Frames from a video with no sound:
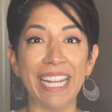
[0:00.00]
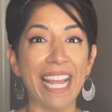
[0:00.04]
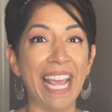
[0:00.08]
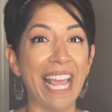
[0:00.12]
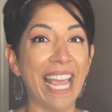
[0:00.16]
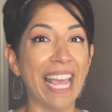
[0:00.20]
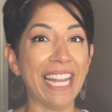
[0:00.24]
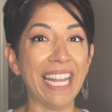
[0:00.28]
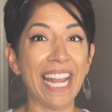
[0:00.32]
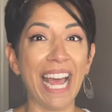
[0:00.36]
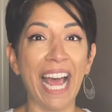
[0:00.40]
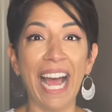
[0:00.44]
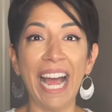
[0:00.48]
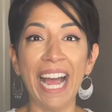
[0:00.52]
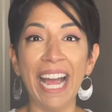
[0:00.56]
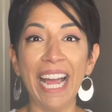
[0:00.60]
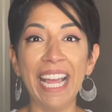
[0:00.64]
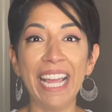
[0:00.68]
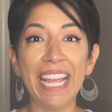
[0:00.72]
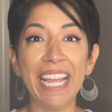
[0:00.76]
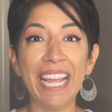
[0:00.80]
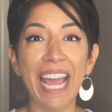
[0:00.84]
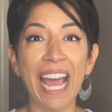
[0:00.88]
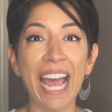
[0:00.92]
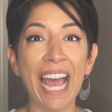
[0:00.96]
And
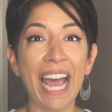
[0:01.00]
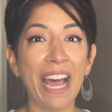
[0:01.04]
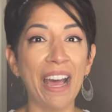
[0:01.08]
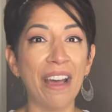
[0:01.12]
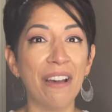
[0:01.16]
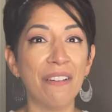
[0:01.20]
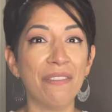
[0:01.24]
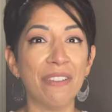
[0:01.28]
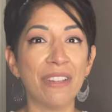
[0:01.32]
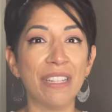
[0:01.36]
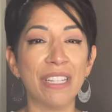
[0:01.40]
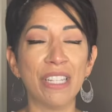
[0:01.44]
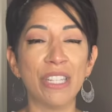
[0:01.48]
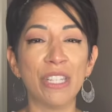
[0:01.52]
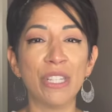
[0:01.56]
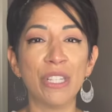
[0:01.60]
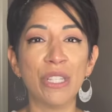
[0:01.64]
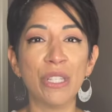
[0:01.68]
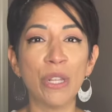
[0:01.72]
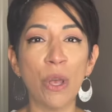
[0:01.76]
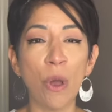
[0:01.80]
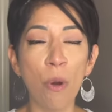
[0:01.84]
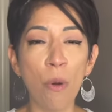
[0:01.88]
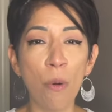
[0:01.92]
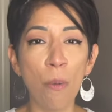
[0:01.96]
I have
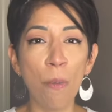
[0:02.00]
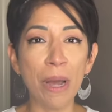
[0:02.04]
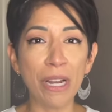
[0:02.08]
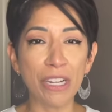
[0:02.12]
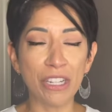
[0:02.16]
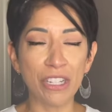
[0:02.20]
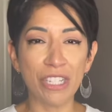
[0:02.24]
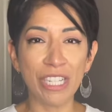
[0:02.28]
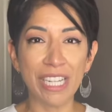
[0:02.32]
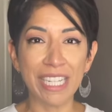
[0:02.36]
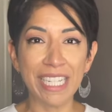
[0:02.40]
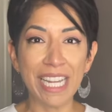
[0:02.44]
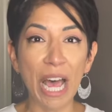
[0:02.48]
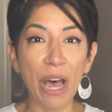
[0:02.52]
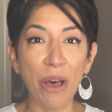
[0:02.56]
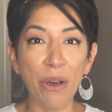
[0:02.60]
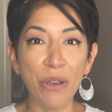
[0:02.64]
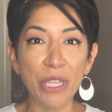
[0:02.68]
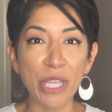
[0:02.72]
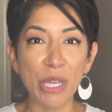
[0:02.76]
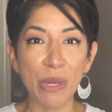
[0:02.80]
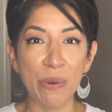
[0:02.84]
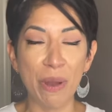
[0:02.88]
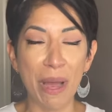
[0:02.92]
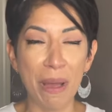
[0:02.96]
so much to tell
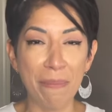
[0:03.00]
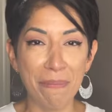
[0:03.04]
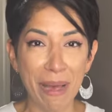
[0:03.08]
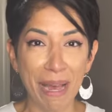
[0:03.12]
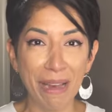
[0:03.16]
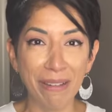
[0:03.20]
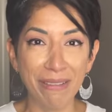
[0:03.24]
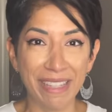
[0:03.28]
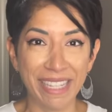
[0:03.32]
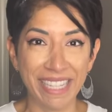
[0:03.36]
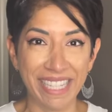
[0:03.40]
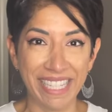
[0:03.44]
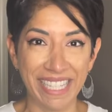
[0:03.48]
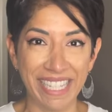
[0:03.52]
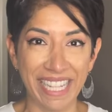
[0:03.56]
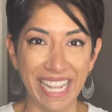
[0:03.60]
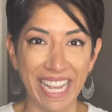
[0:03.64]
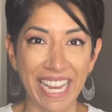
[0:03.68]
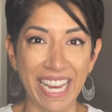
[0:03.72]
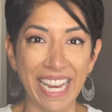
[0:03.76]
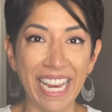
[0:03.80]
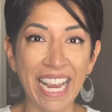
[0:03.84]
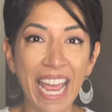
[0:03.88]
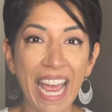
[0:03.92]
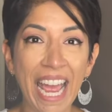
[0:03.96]
you about this thing.